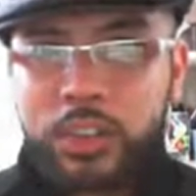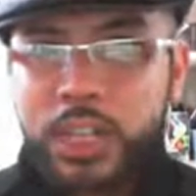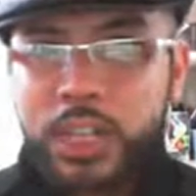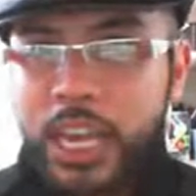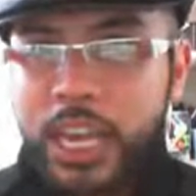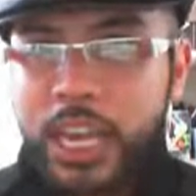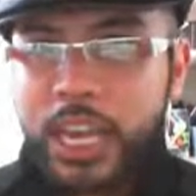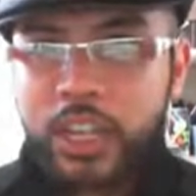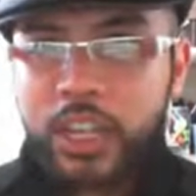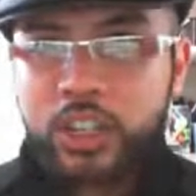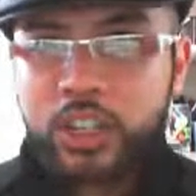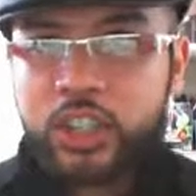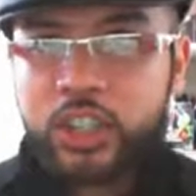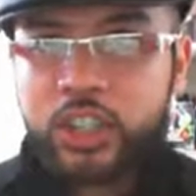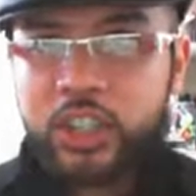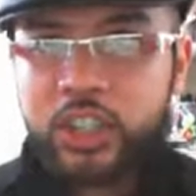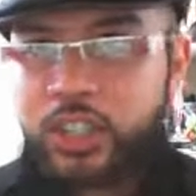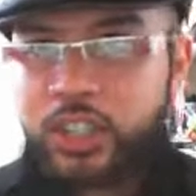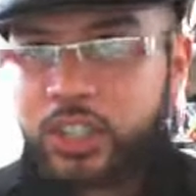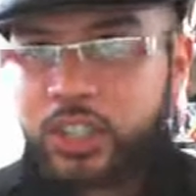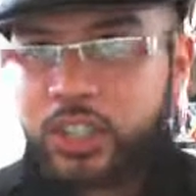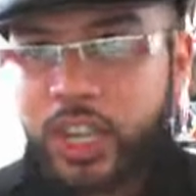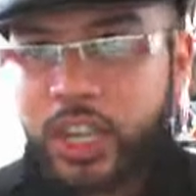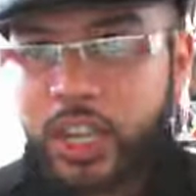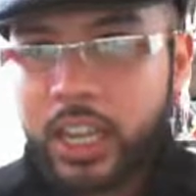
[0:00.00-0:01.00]

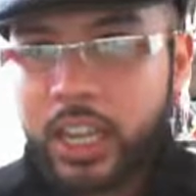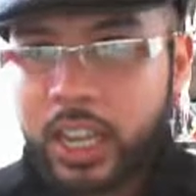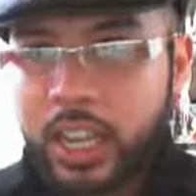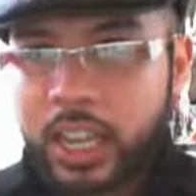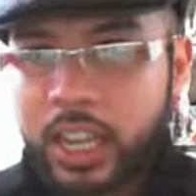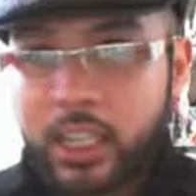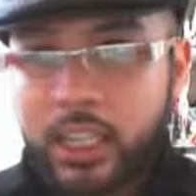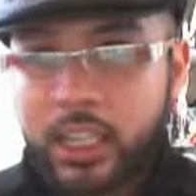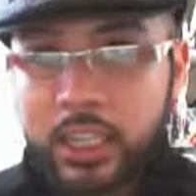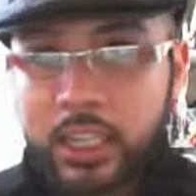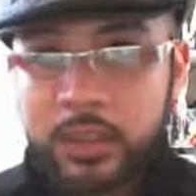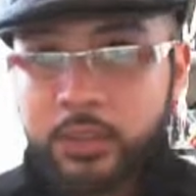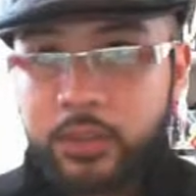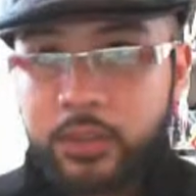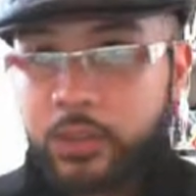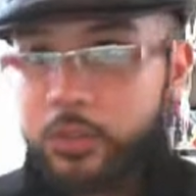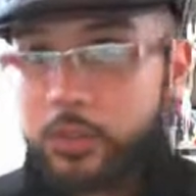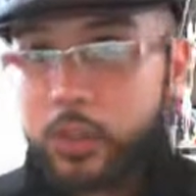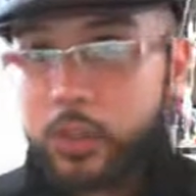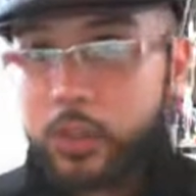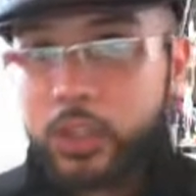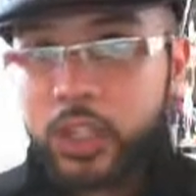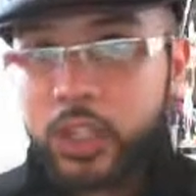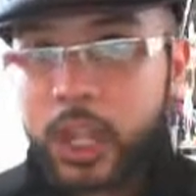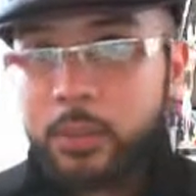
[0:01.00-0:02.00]
agents, and even
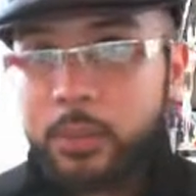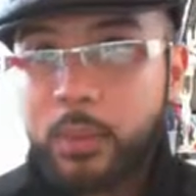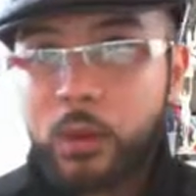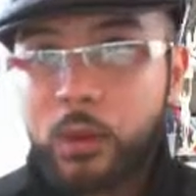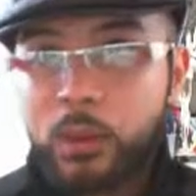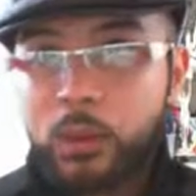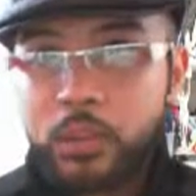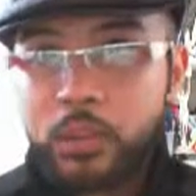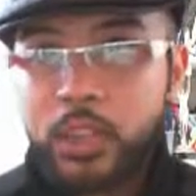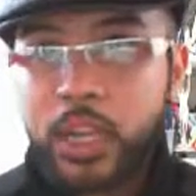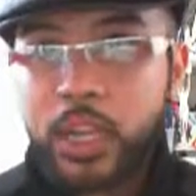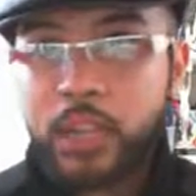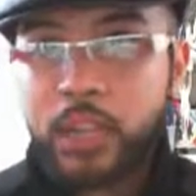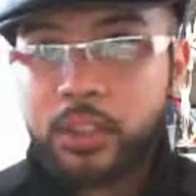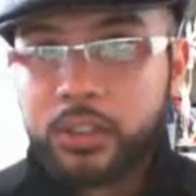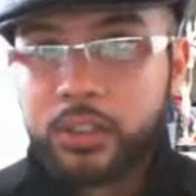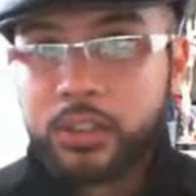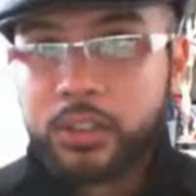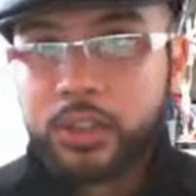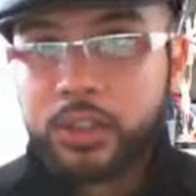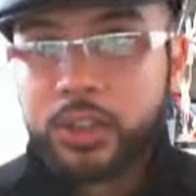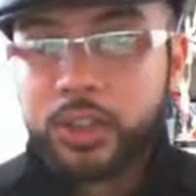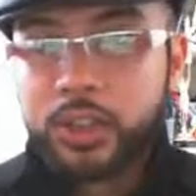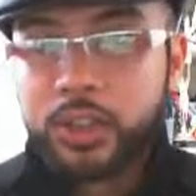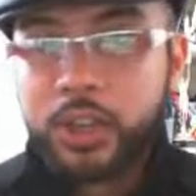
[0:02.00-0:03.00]
first-time
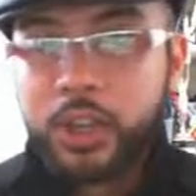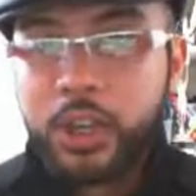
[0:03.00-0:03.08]
wholesalers.